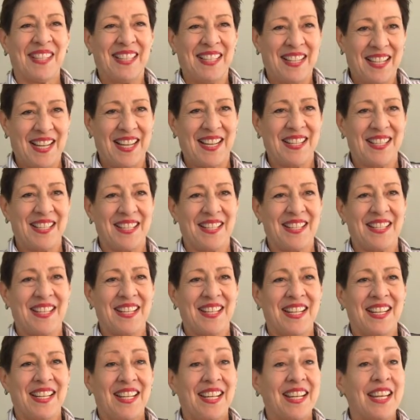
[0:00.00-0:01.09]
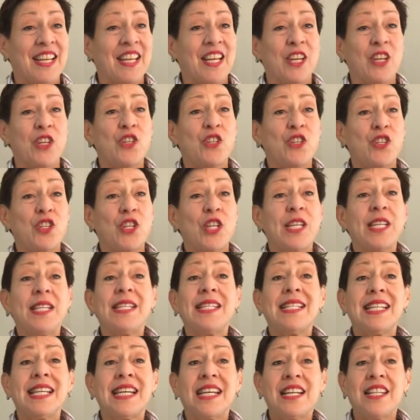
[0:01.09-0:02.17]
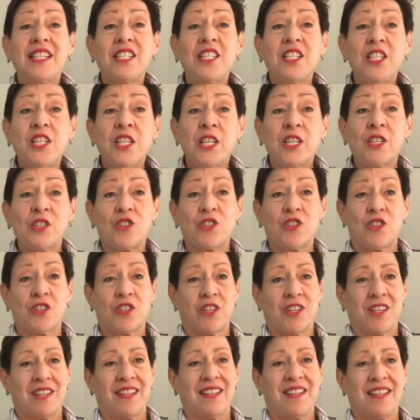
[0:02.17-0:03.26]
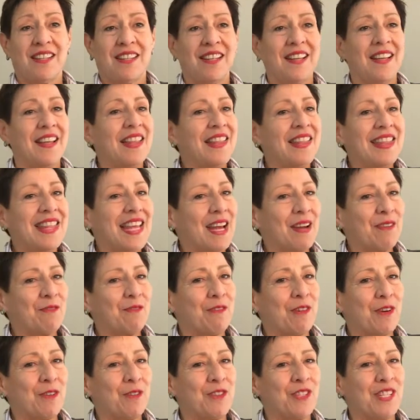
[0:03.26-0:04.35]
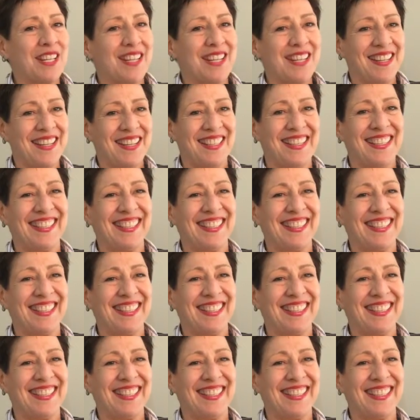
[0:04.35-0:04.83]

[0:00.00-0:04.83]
Yes. She's a dish, that Rosie.